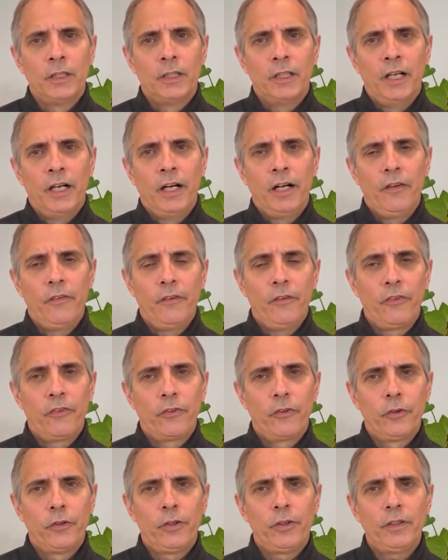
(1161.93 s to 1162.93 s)
The
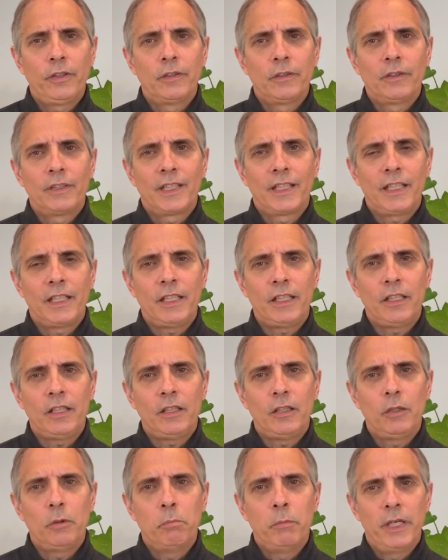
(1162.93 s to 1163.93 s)
third
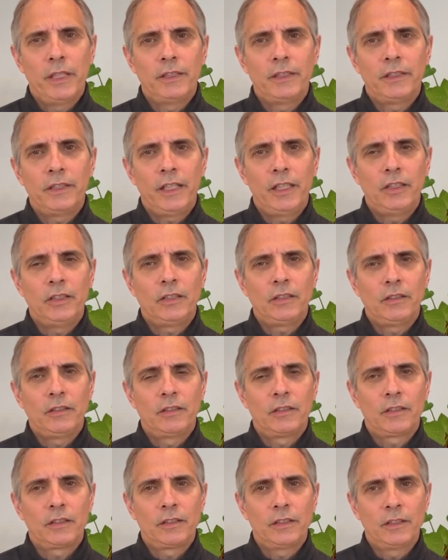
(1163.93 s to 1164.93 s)
key meditation
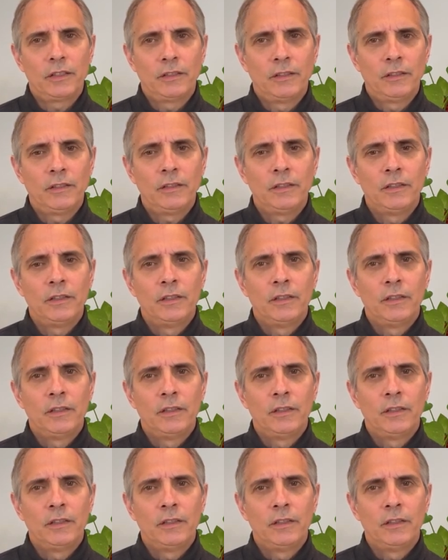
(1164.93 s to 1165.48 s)
skill,